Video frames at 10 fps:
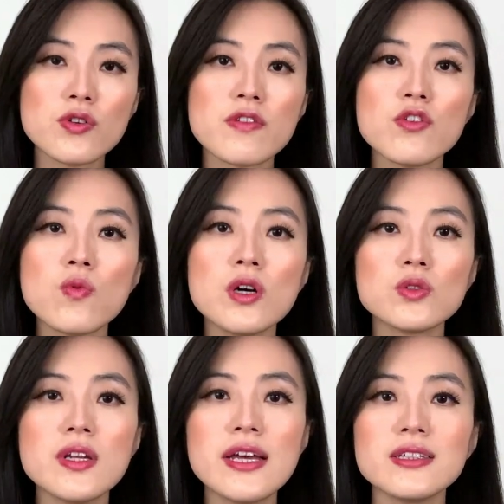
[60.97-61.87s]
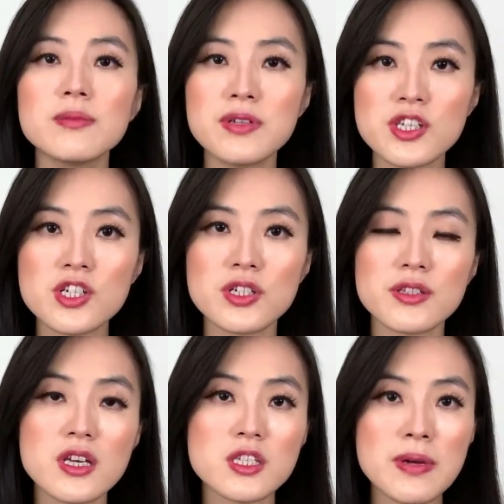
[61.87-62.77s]
if you want to land a position,
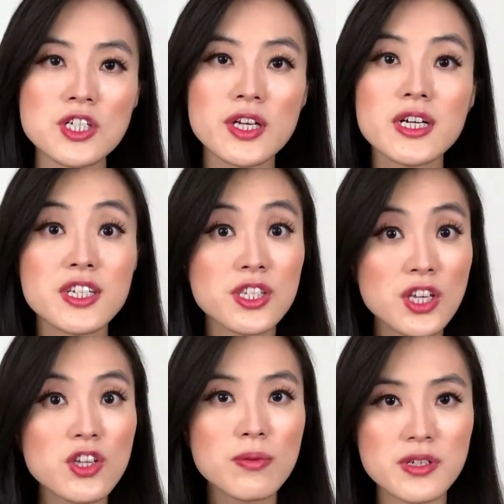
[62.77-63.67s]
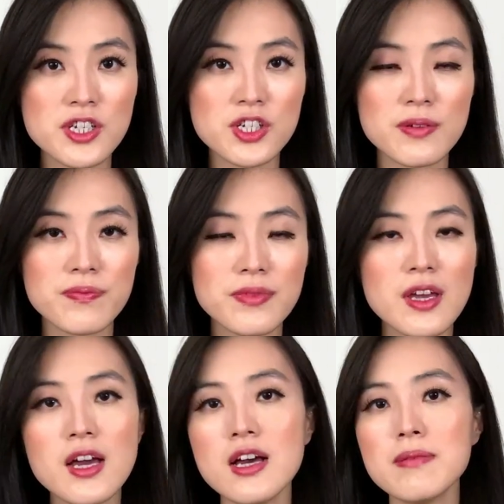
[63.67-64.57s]
especially a senior position.
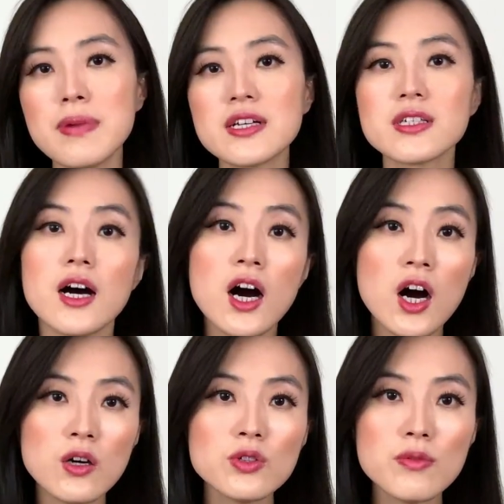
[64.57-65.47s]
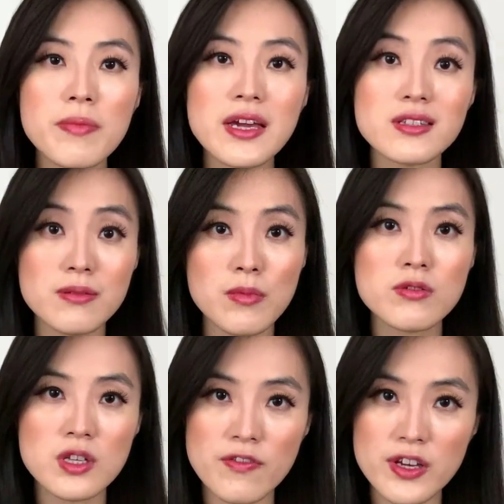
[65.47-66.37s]
But how do you make the
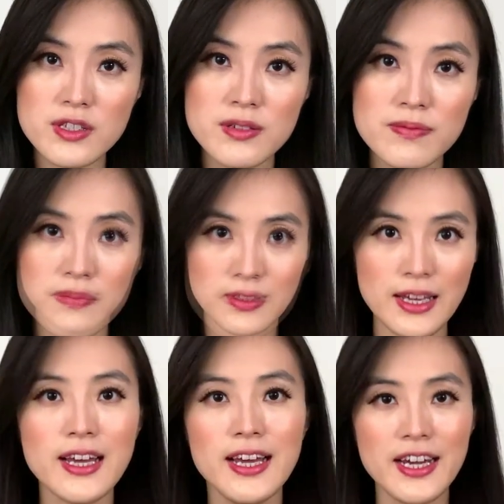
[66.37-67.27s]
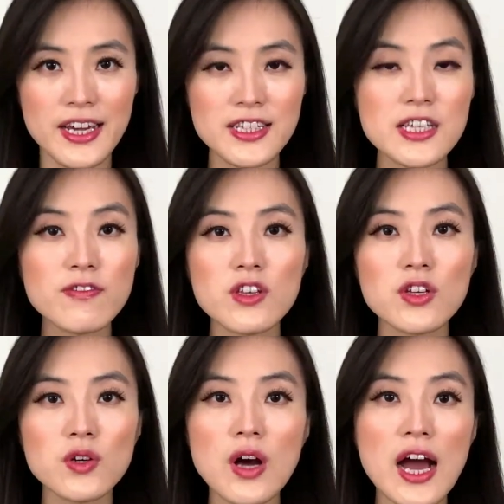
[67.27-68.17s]
most of it? In this
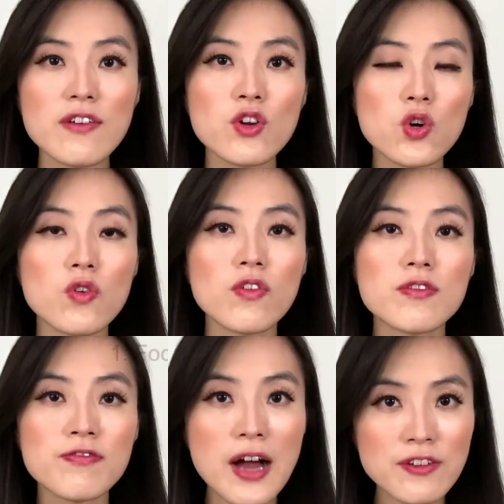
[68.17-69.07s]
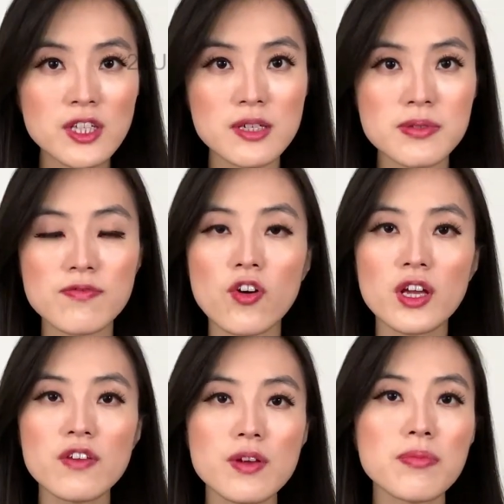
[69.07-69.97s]
video, I will go over 5 tips for
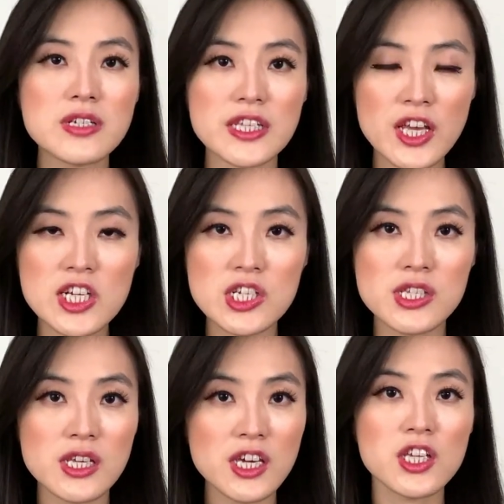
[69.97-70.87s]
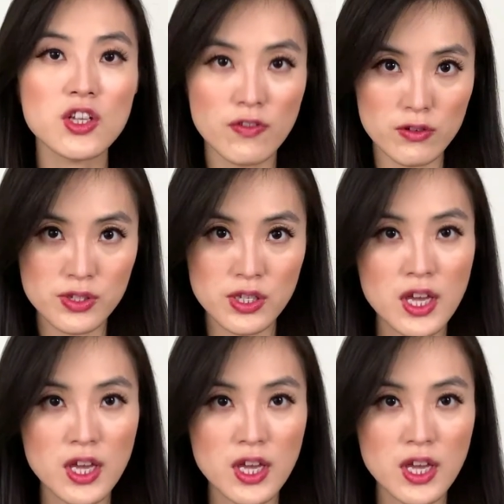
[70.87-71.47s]
giving presentations in interviews.